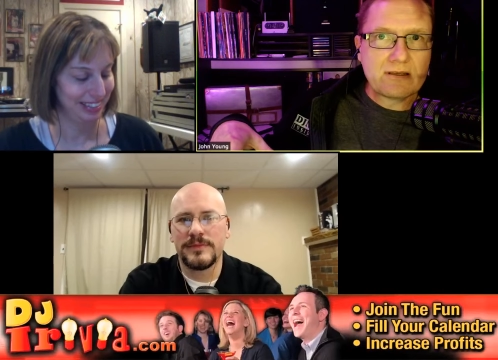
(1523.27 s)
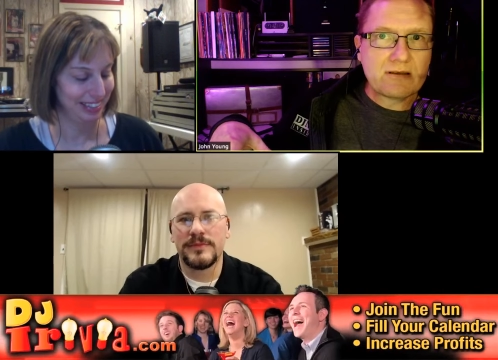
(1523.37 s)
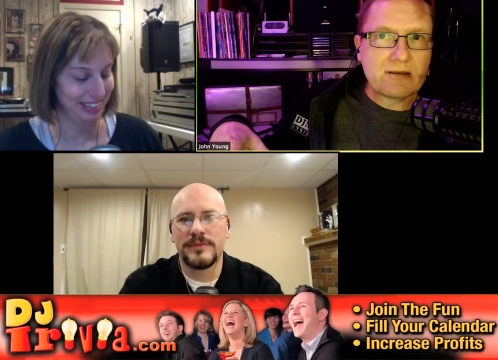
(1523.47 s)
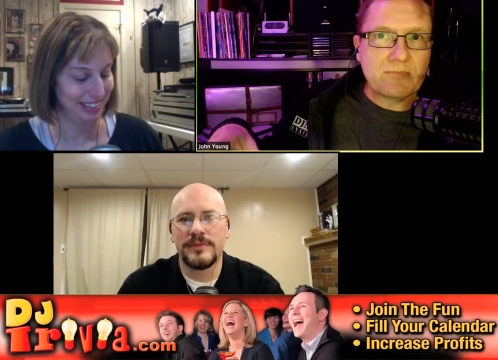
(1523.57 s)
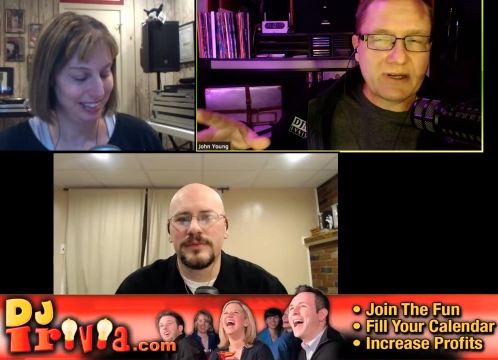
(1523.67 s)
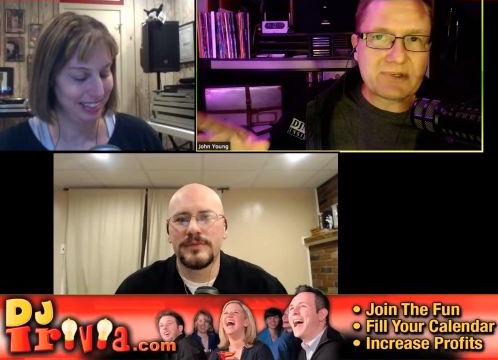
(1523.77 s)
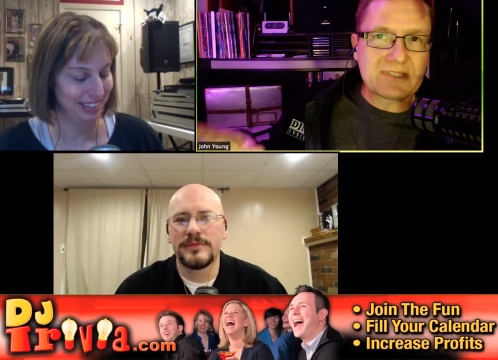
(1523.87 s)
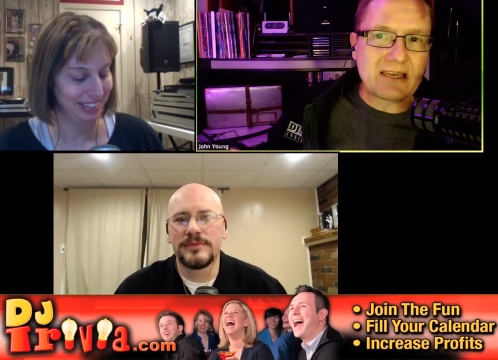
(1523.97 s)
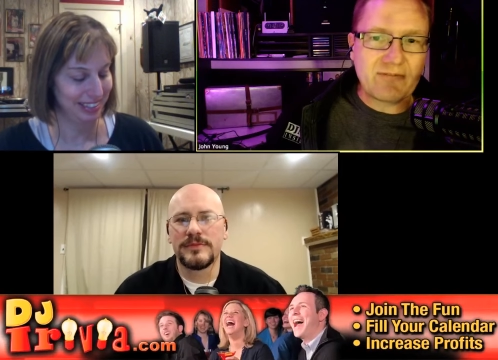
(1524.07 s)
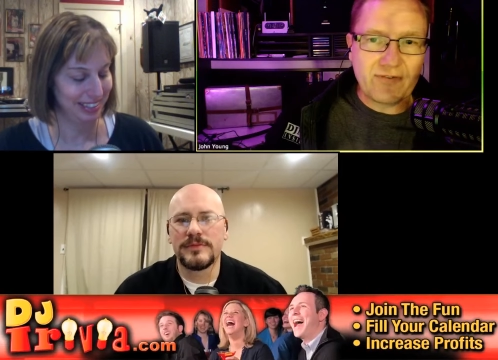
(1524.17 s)
Speaker 1: But it was
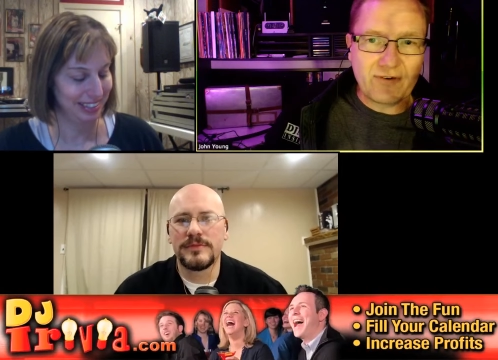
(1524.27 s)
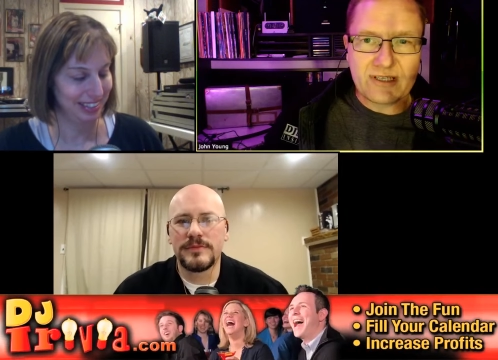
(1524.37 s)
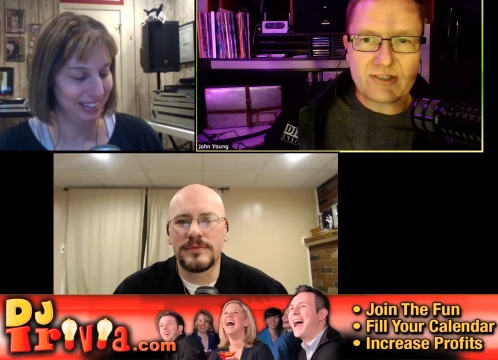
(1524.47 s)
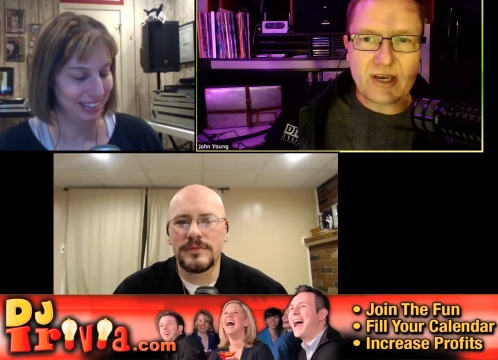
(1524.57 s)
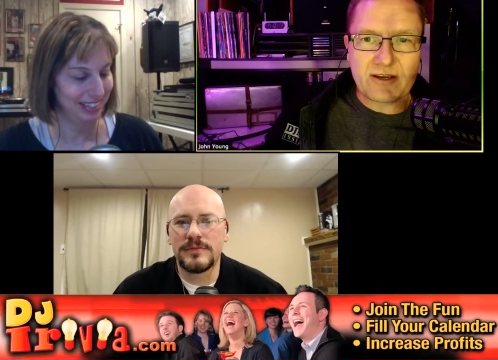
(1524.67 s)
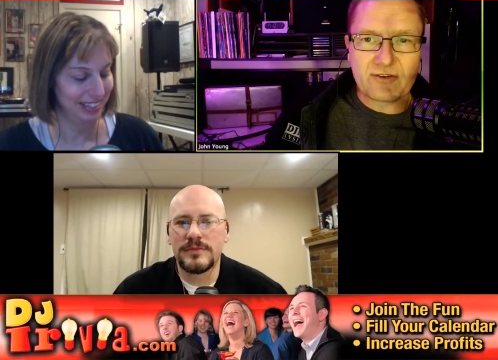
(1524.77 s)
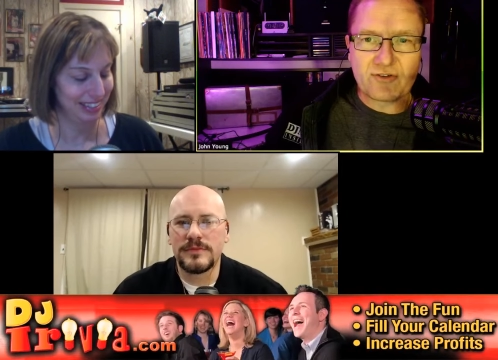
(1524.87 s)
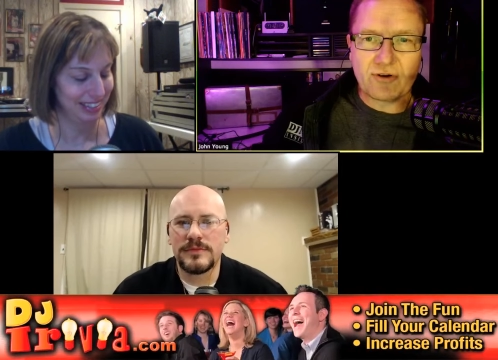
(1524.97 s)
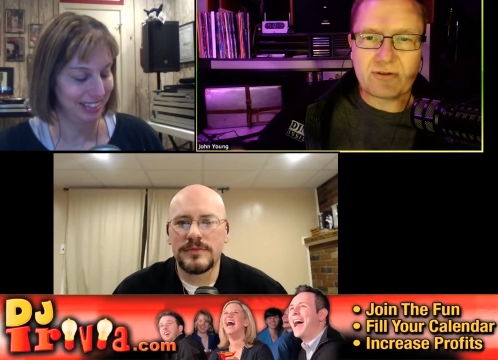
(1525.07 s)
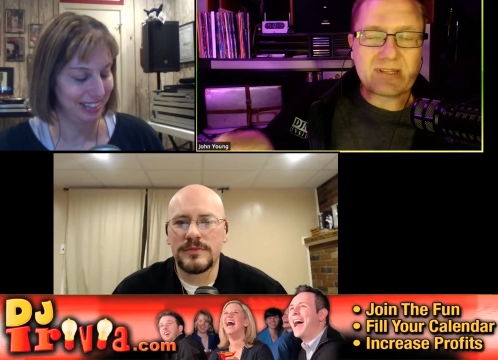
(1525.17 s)
a full D J
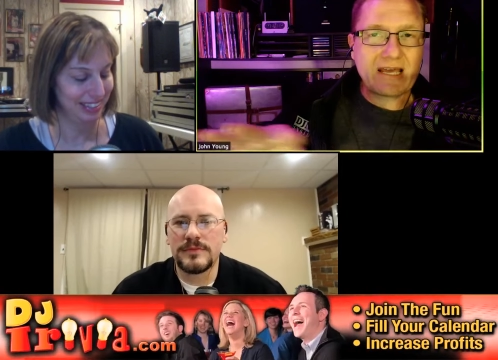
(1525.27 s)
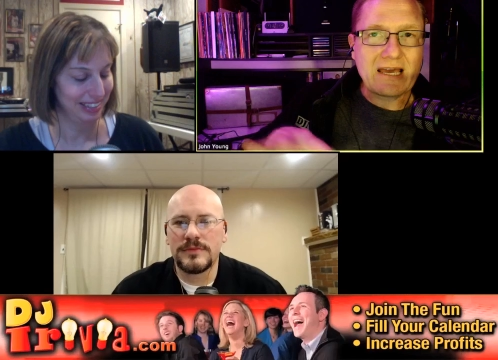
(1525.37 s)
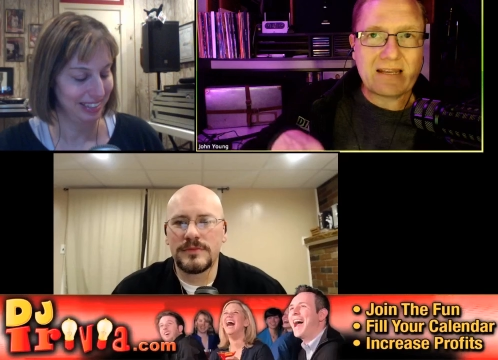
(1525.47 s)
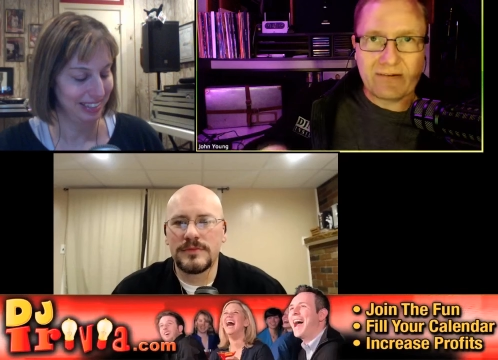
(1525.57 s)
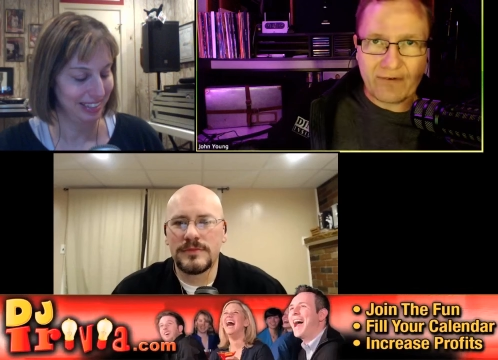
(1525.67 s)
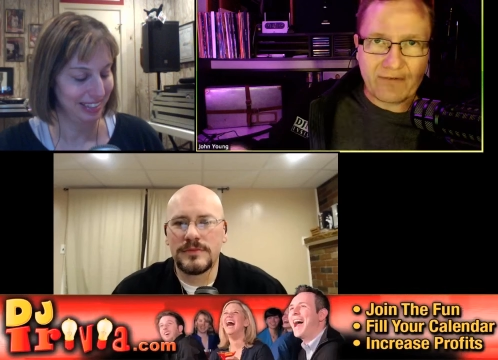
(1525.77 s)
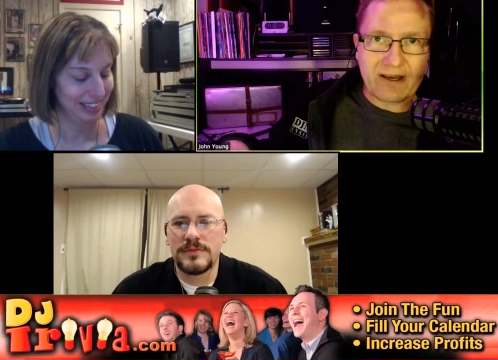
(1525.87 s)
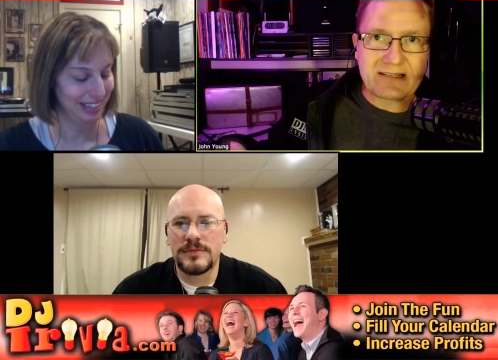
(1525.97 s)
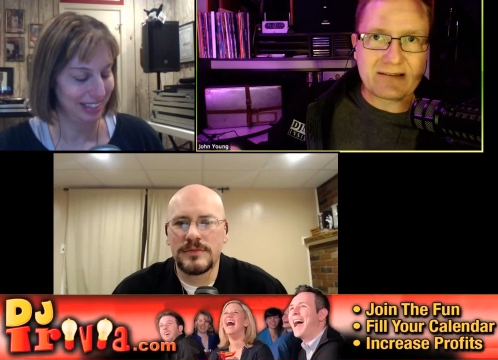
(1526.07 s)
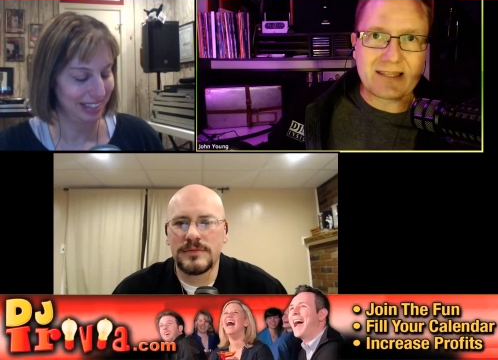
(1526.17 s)
controller that had different
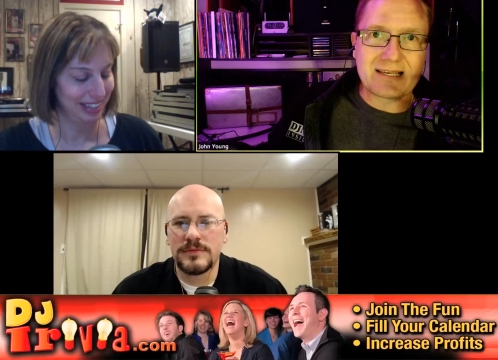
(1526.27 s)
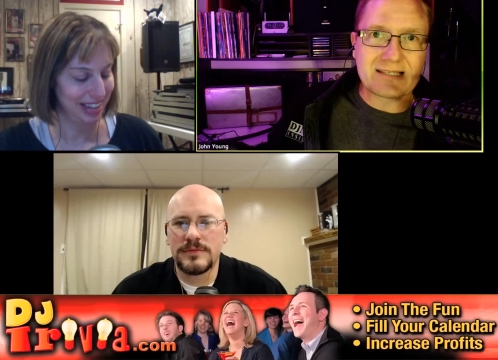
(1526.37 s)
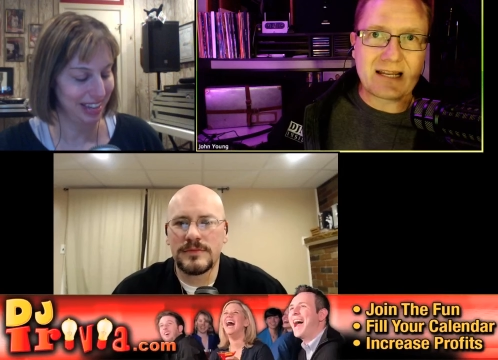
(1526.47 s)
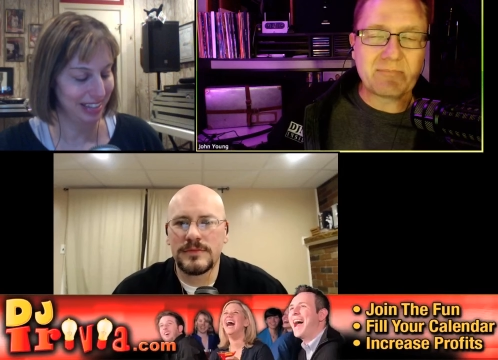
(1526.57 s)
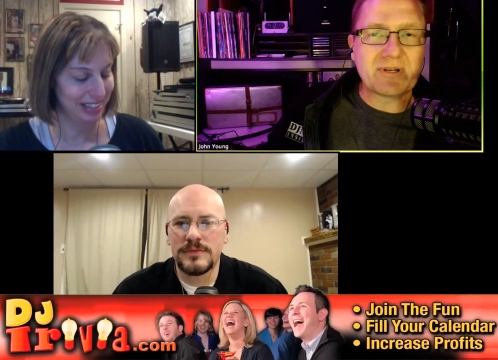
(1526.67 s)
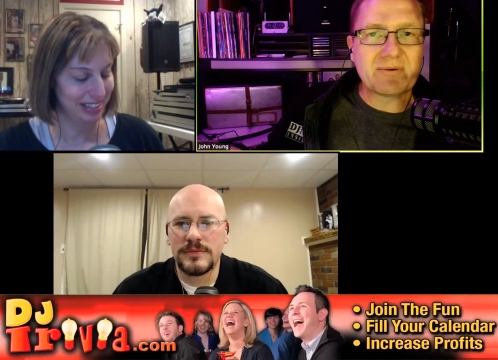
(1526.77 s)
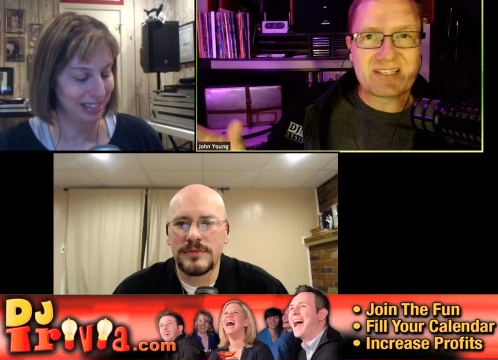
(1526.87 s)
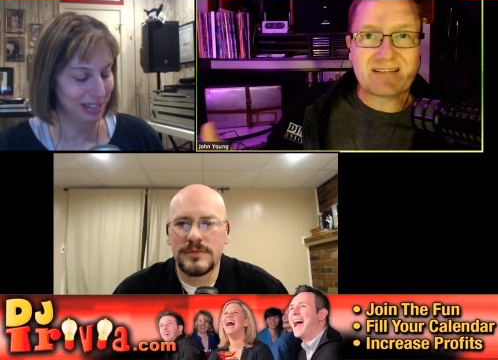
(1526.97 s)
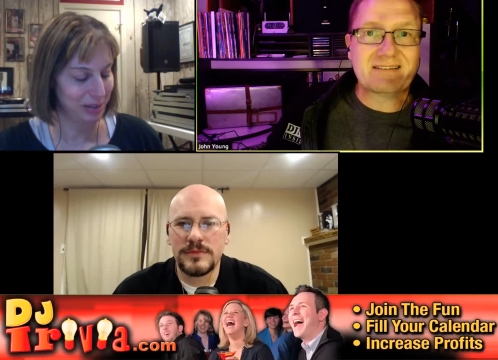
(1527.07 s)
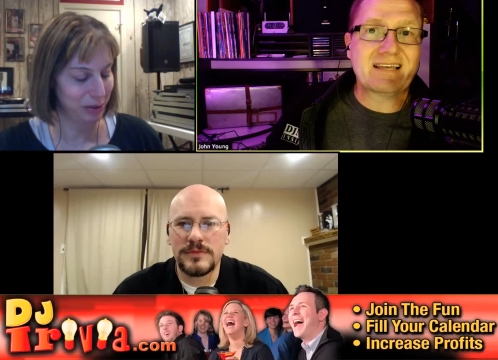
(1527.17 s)
effects and things on it, but it
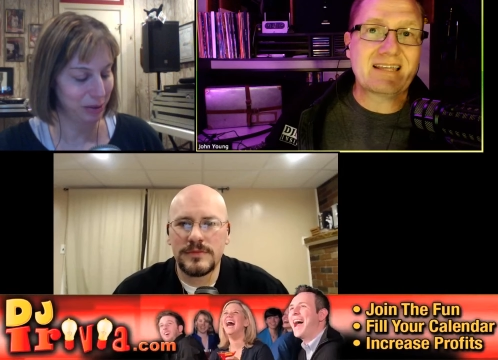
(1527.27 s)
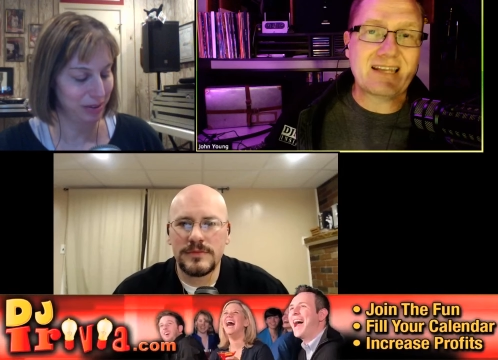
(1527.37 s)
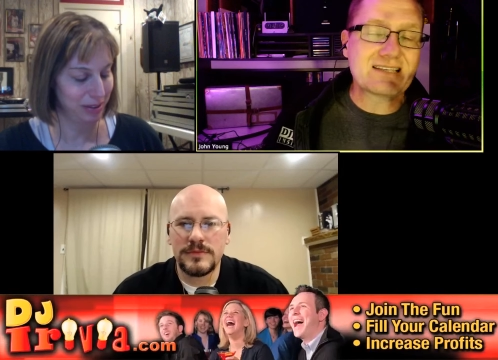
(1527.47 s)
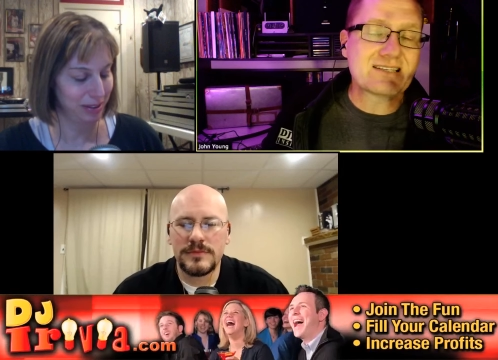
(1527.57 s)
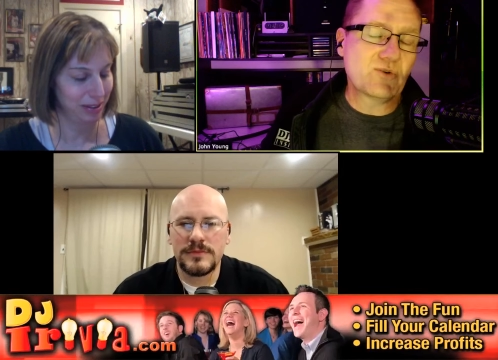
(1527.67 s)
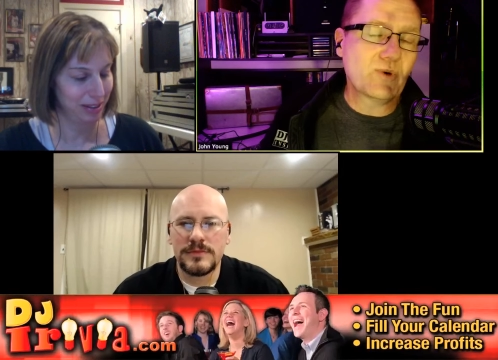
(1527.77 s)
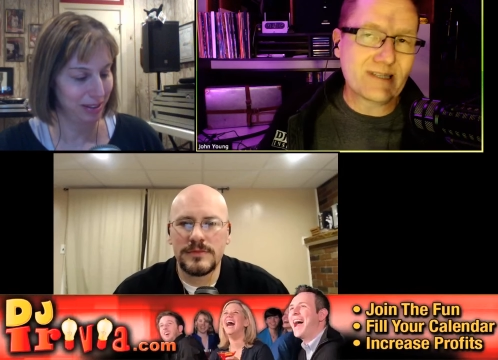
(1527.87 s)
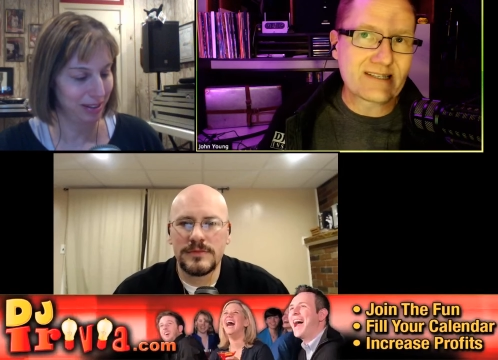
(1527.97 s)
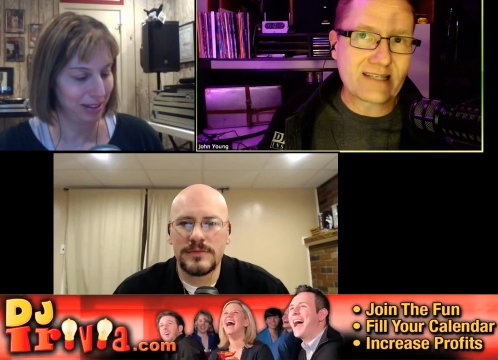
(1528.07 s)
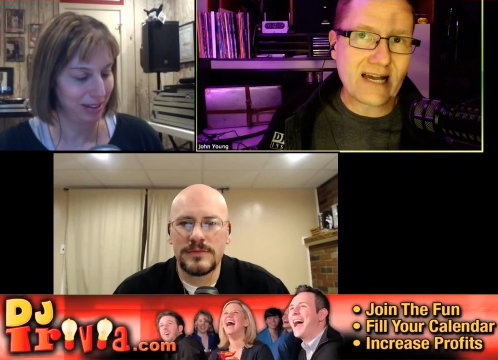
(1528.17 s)
was, in essence,
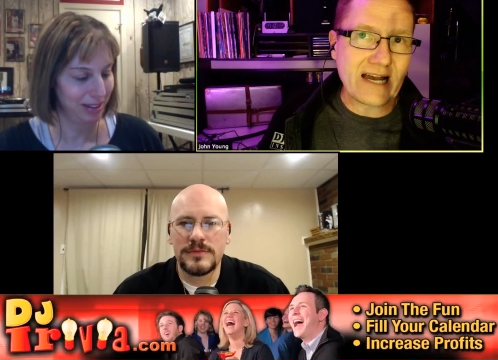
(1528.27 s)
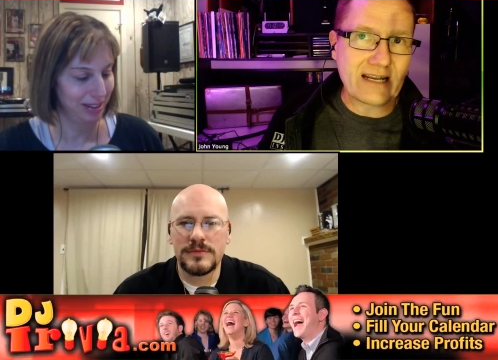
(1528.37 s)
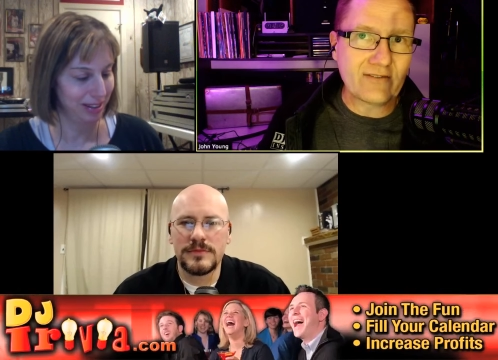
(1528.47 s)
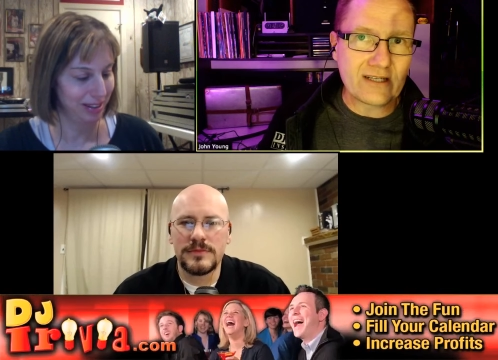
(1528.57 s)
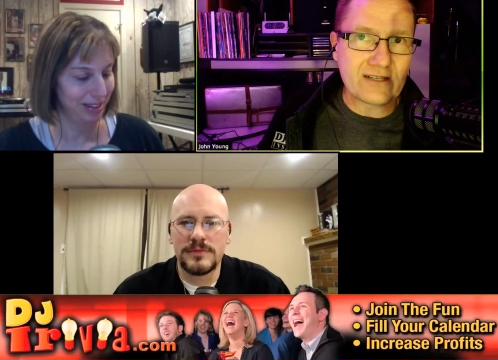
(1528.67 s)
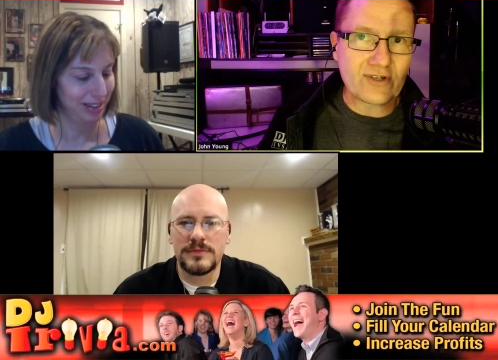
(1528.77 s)
one side of a D J